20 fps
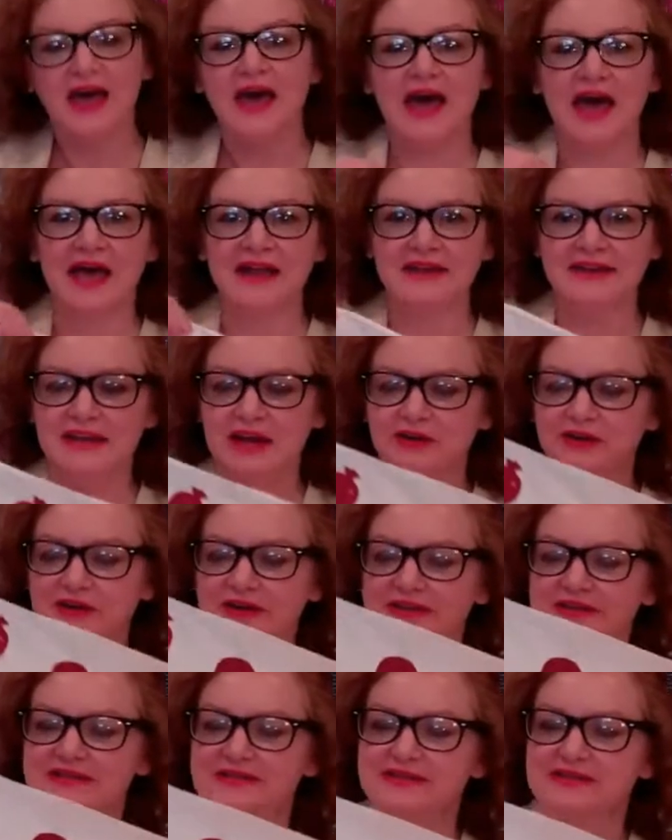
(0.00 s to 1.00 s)
And now you
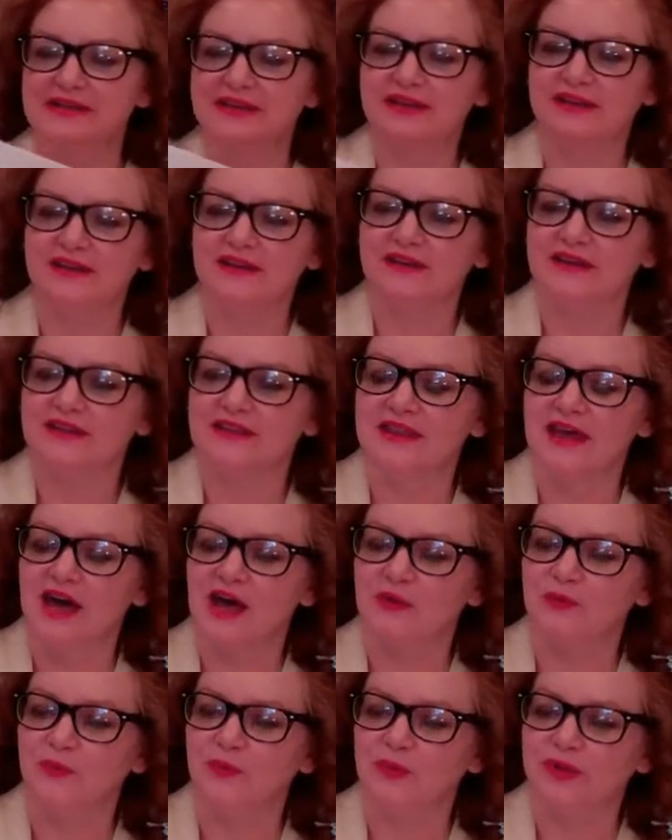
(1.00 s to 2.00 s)
can see
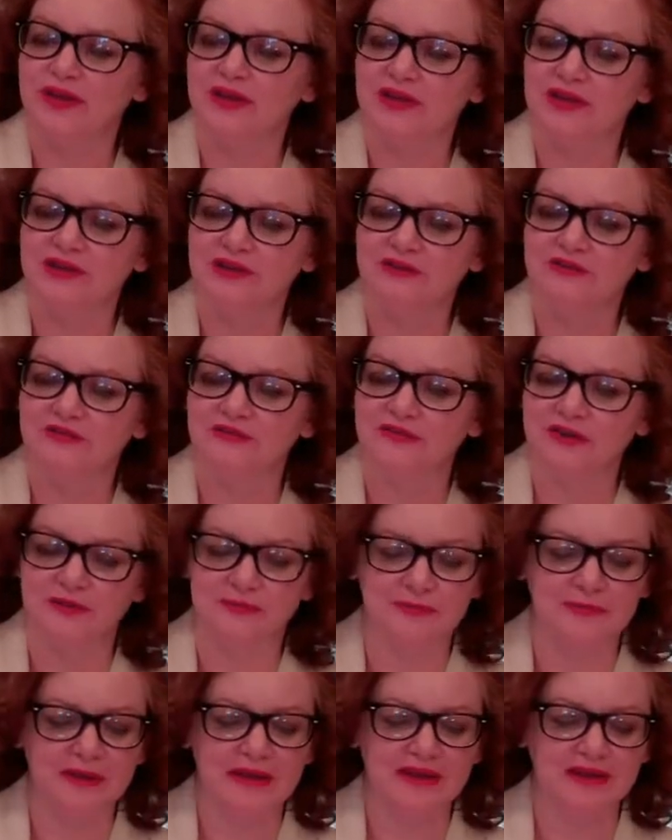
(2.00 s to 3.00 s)
that we've
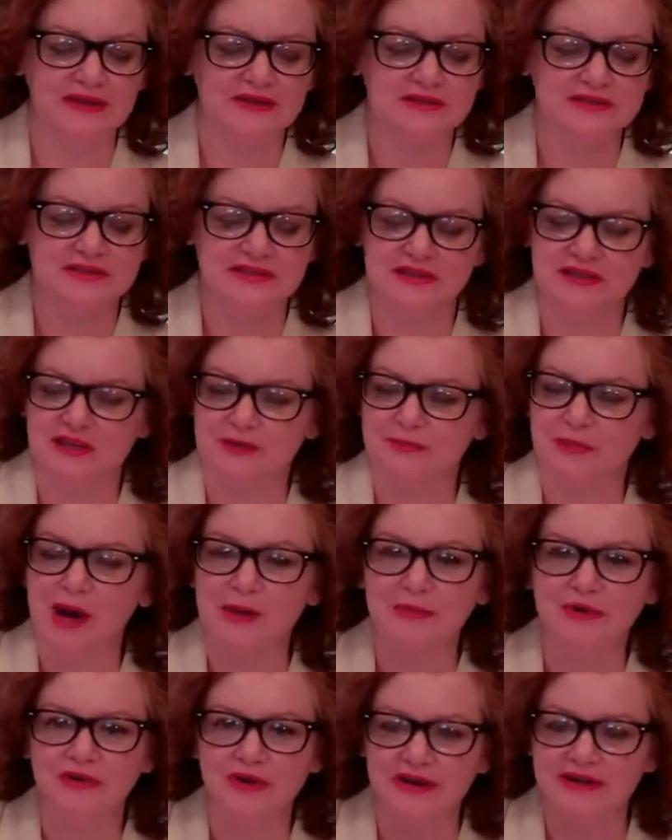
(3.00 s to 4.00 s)
pinned the
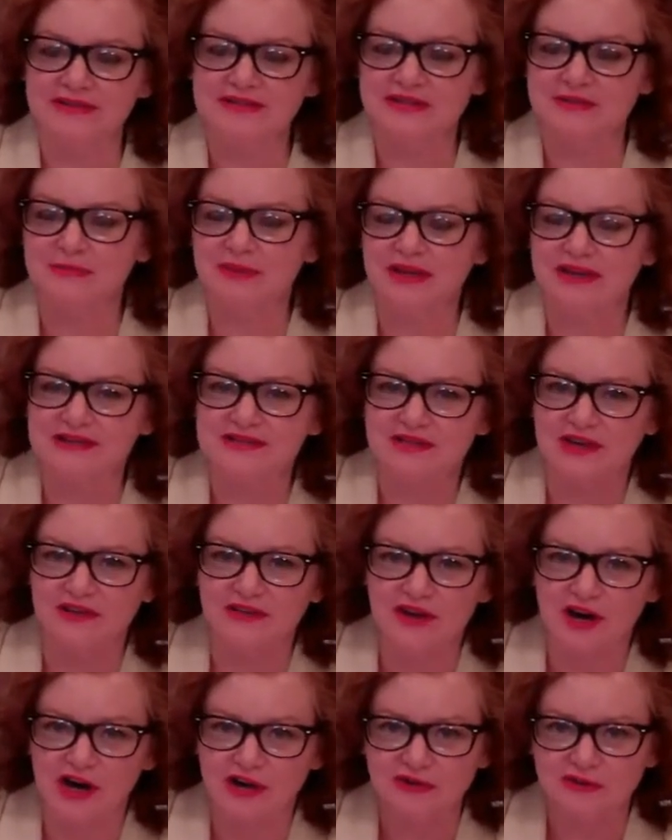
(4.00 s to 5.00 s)
pomegranates in place on
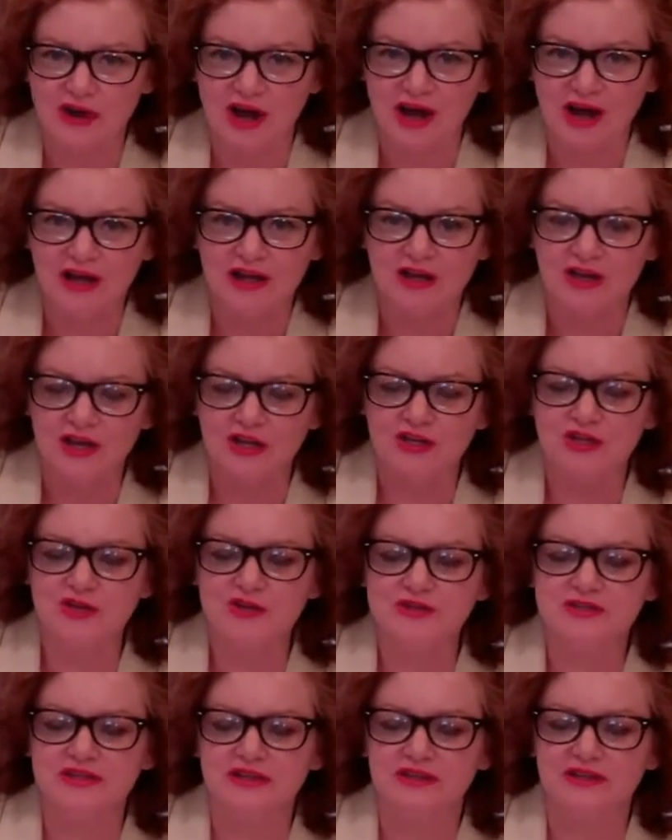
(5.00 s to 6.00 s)
the Atarah
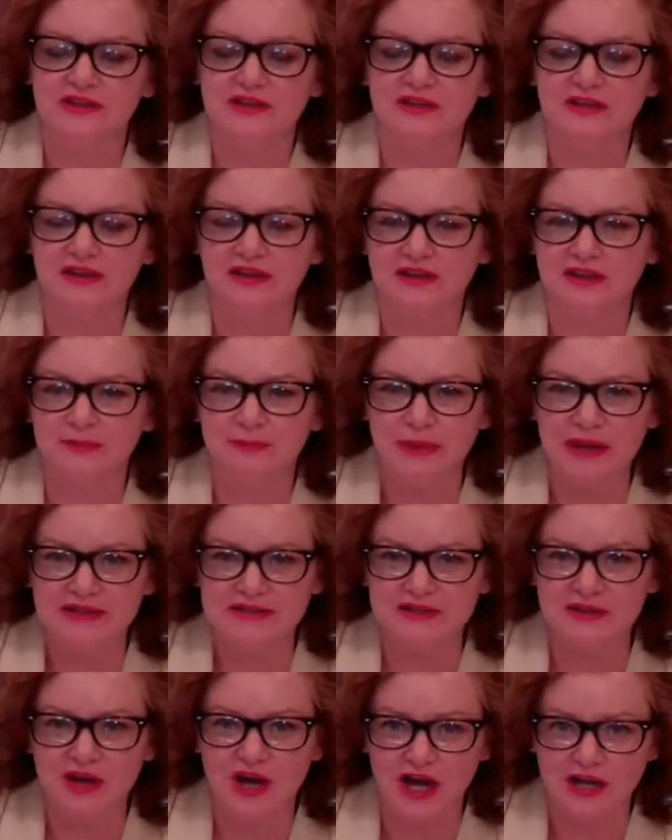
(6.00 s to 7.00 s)
using the
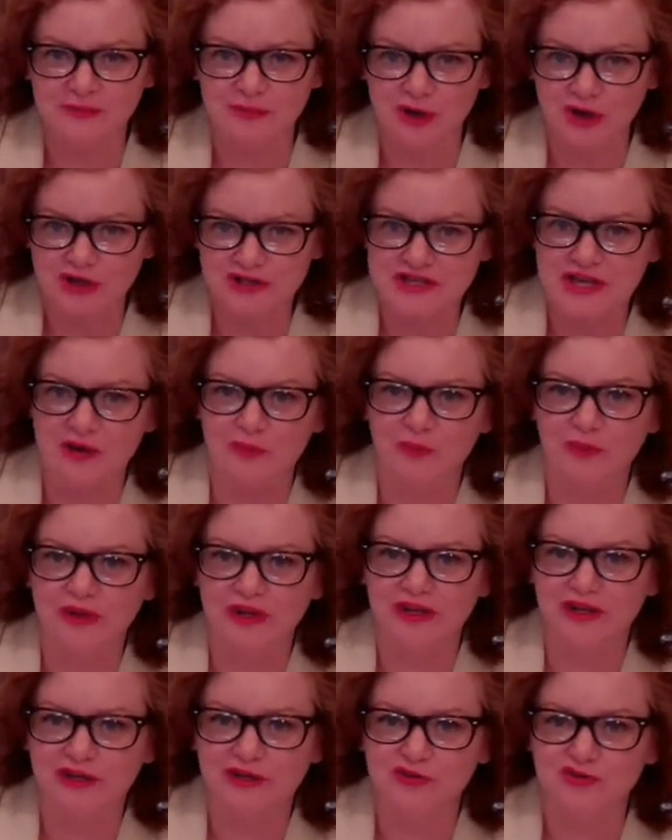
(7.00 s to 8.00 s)
pencil guide marks that
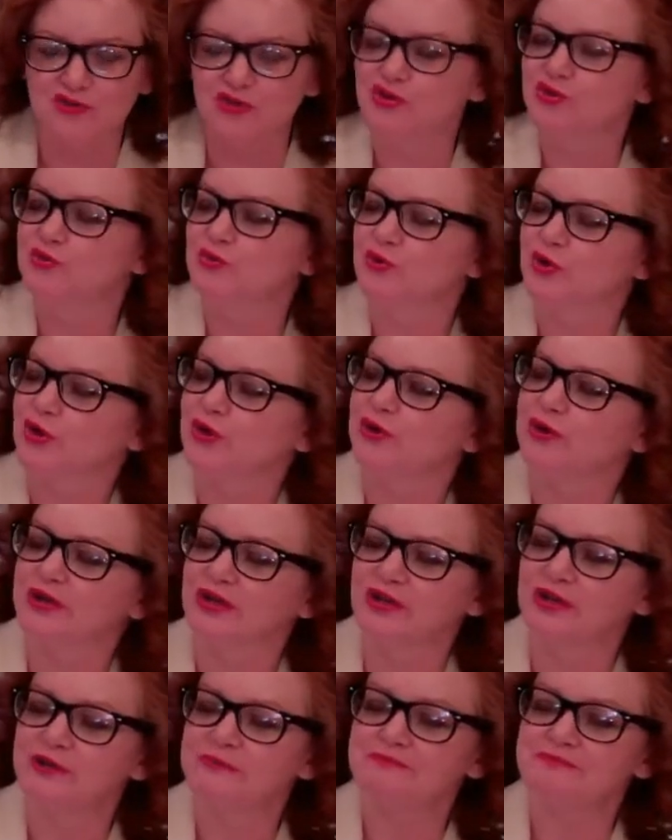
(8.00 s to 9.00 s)
we drew earlier.